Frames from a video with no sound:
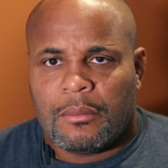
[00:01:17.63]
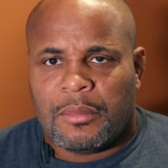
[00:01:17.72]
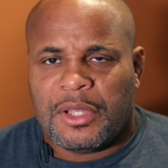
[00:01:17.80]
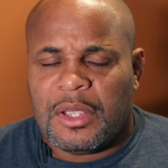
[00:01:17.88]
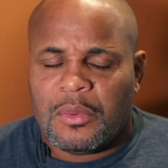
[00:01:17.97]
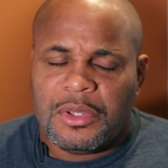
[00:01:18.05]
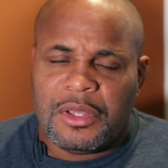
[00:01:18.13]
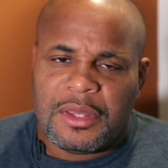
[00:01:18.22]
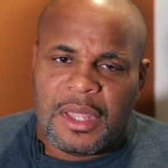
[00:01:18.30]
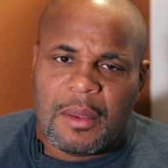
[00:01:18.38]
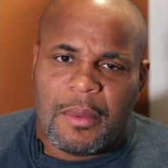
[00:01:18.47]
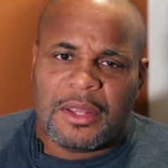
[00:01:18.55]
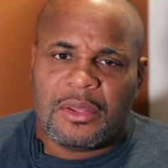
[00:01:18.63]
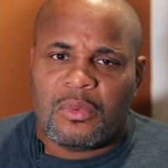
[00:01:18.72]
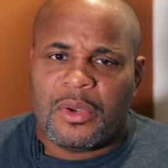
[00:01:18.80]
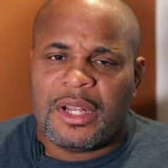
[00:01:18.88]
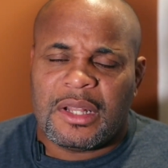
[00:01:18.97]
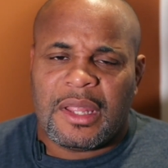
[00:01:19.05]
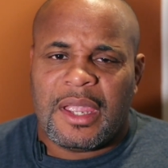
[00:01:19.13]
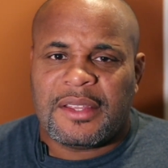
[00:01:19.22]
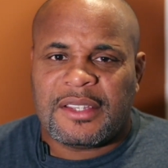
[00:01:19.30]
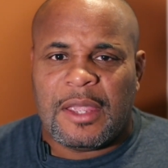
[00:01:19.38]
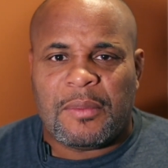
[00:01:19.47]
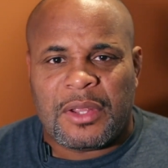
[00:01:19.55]
But then when you think about the way the
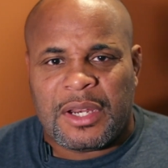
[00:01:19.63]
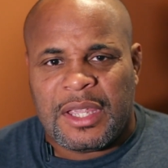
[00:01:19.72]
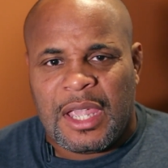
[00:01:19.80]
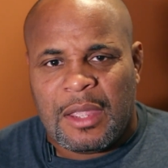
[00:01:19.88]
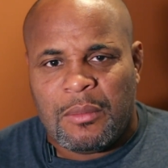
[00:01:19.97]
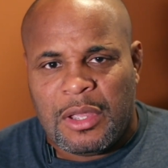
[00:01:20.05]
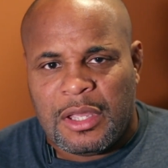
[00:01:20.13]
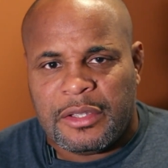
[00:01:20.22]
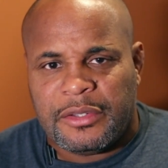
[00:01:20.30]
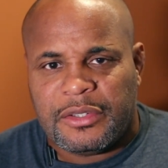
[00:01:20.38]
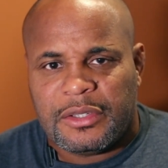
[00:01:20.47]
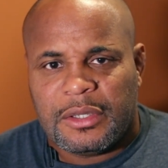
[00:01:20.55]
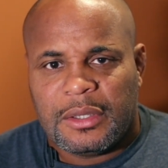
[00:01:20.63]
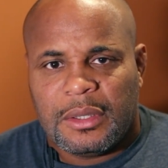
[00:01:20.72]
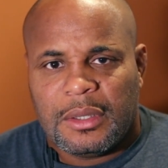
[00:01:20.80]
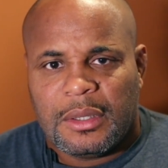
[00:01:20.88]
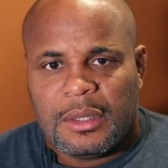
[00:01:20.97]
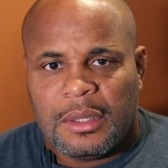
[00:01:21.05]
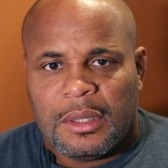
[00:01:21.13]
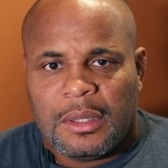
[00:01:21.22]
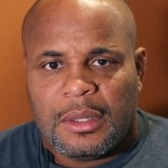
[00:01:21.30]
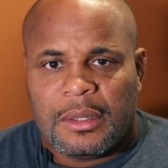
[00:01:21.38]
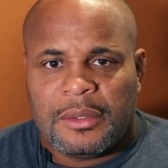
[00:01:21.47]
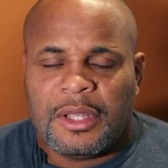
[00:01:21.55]
landscape of the game is,
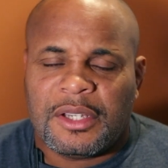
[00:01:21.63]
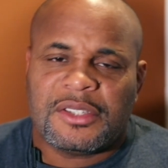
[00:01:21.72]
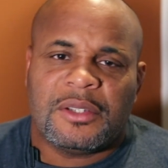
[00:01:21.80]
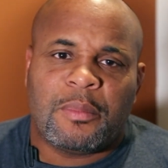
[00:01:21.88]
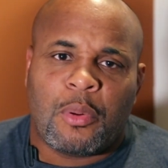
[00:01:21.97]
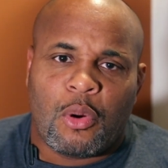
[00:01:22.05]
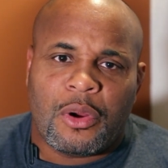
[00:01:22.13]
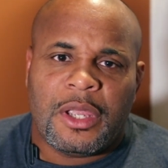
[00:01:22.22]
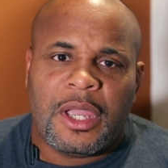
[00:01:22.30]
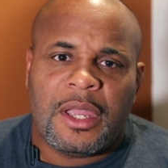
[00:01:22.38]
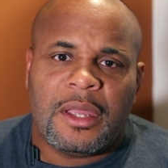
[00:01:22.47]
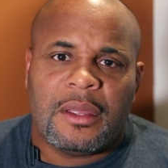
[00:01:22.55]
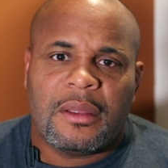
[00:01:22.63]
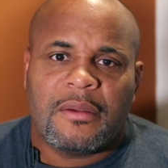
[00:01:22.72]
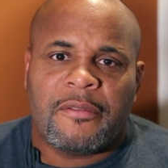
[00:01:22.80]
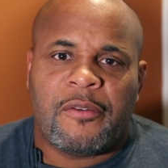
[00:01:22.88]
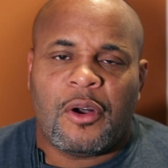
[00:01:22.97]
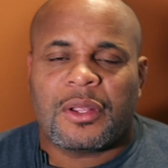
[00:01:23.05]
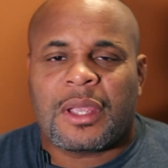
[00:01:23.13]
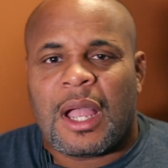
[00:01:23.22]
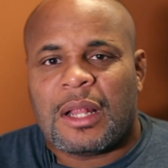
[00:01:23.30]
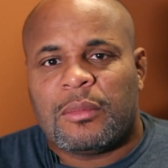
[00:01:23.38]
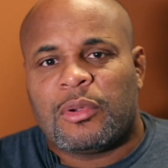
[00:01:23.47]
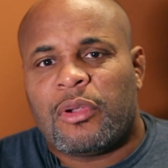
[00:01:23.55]
Dustin Poirier fought
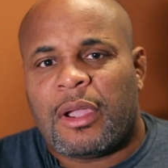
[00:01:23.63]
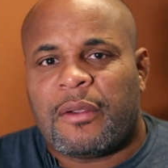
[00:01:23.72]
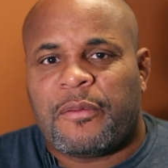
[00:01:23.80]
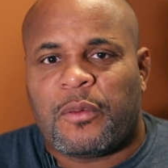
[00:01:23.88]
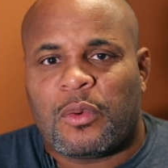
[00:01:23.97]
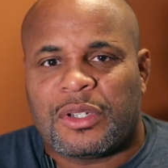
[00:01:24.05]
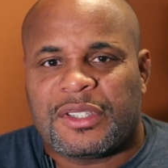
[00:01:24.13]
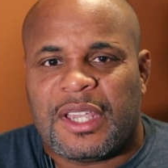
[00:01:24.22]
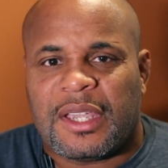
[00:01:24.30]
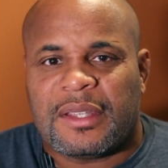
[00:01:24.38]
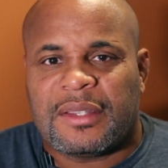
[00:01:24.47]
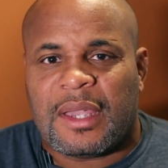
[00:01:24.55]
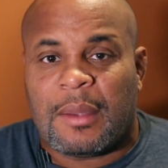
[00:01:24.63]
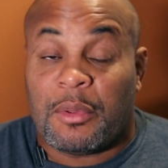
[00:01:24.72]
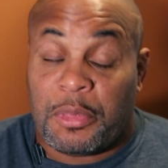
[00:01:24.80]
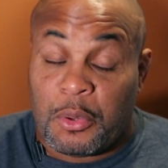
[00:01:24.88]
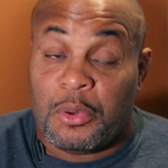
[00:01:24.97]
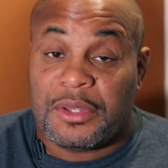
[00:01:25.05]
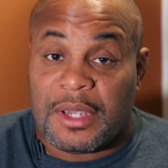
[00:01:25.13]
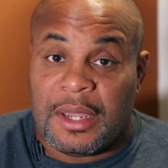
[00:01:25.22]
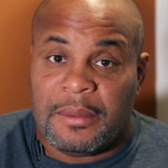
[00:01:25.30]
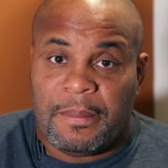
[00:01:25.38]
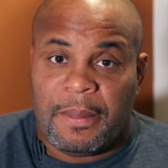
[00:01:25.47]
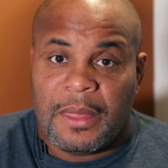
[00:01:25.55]
Conor McGregor for a second time, a third
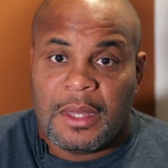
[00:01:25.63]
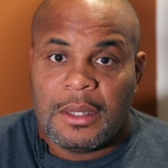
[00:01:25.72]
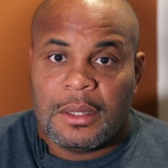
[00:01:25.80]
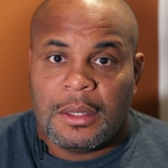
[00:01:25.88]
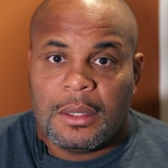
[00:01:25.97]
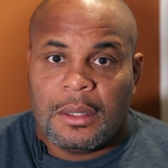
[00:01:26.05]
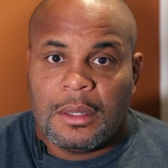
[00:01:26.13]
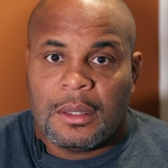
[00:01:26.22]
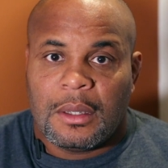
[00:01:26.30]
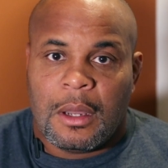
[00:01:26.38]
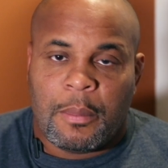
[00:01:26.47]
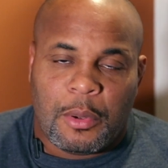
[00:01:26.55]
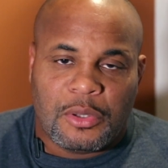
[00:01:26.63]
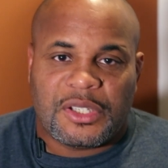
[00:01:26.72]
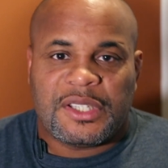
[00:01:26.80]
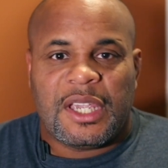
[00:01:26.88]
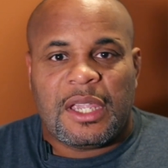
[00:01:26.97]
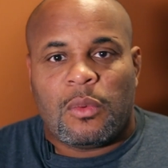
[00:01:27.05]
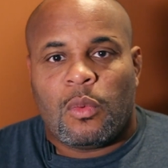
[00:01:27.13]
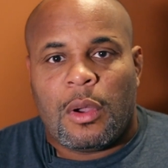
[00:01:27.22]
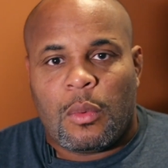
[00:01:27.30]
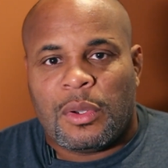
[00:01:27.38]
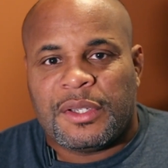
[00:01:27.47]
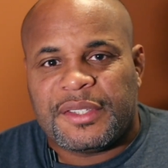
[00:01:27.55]
time, opposed to taking
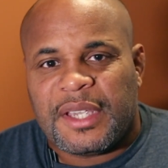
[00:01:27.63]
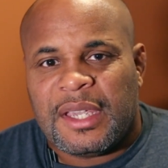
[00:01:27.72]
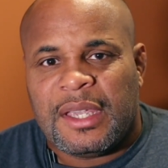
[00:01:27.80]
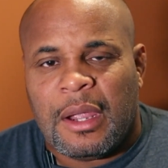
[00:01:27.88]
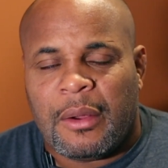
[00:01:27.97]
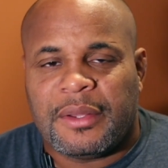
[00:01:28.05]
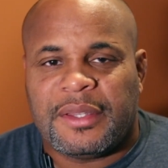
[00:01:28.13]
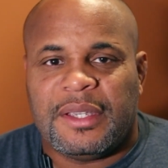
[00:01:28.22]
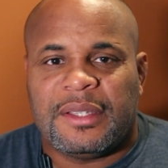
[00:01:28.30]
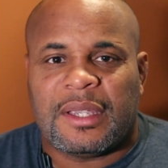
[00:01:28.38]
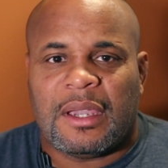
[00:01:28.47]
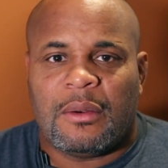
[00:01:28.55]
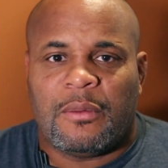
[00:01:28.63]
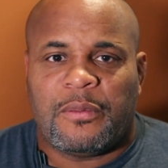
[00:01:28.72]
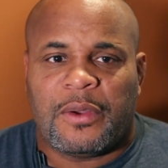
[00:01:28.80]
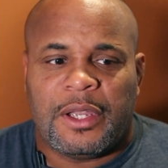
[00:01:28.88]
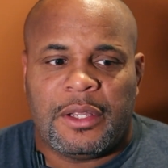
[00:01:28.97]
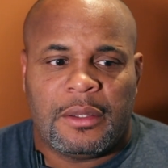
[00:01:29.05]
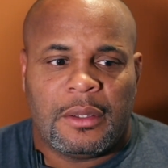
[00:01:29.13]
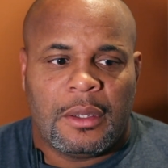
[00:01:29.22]
what was a guaranteed title fight.